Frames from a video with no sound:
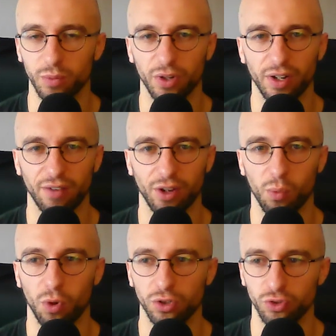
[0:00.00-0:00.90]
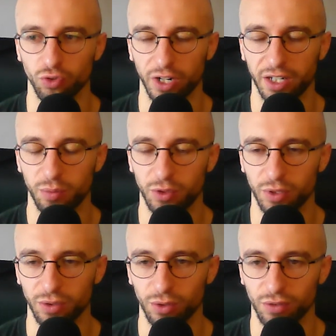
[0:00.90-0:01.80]
we'd only have like one drink
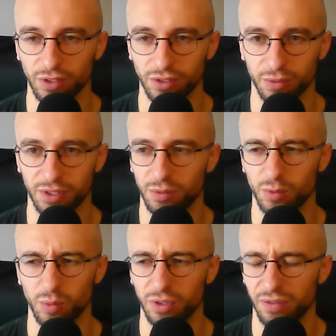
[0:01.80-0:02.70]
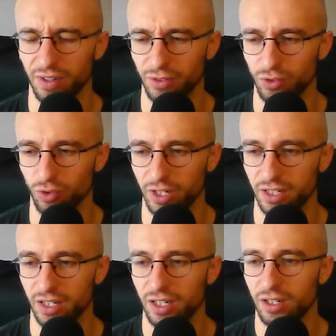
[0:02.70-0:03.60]
between all of us or something. Sometimes we wouldn't even have a
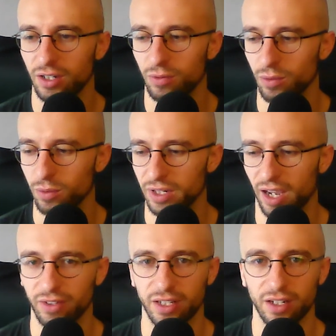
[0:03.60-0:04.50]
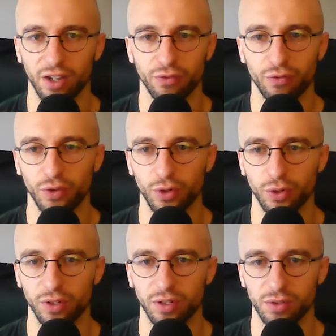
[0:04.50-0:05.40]
drink. We wouldn't have any like
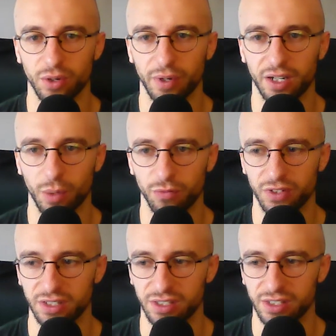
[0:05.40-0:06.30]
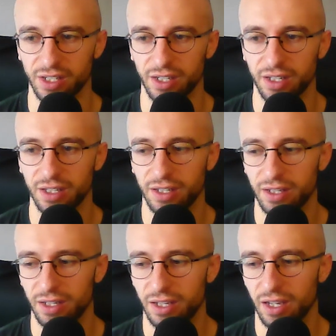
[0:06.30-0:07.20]
food. There's nowhere comfy to sit
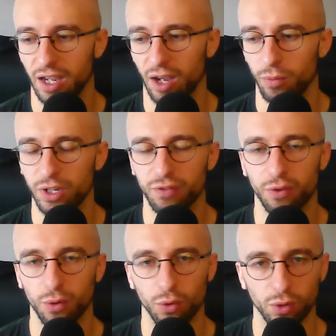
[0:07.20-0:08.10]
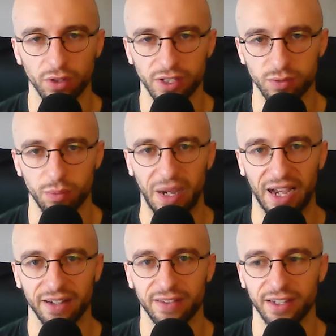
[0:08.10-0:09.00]
and we thought all of these were
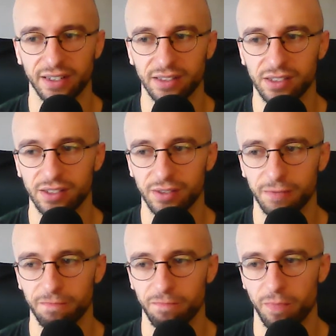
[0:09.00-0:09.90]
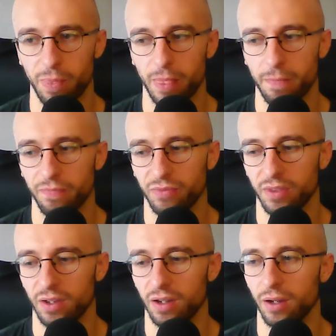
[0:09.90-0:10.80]
bad things.
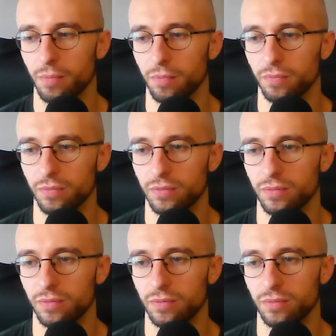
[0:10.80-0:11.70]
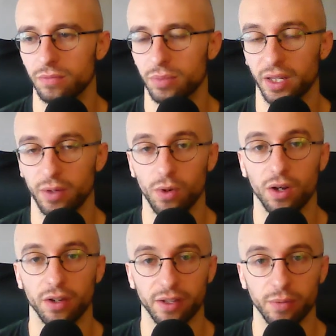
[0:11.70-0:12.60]
Um, but they
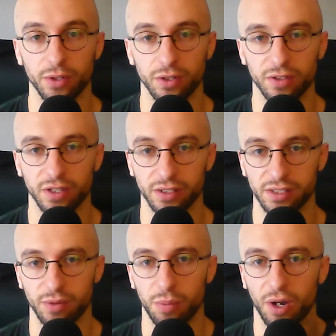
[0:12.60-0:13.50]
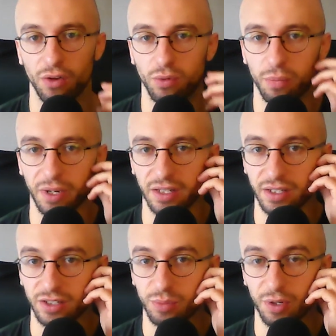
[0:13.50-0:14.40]
weren't. They were good things. They were part of what made the
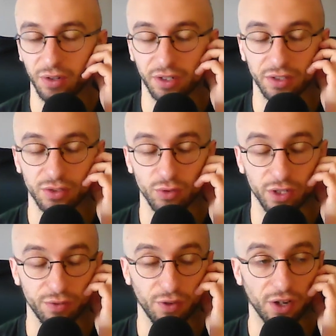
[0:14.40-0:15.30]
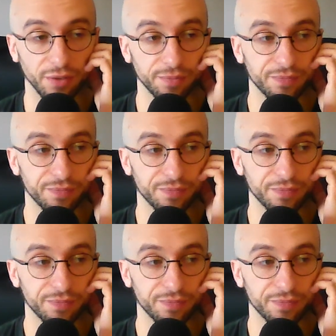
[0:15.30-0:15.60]
experience really fun,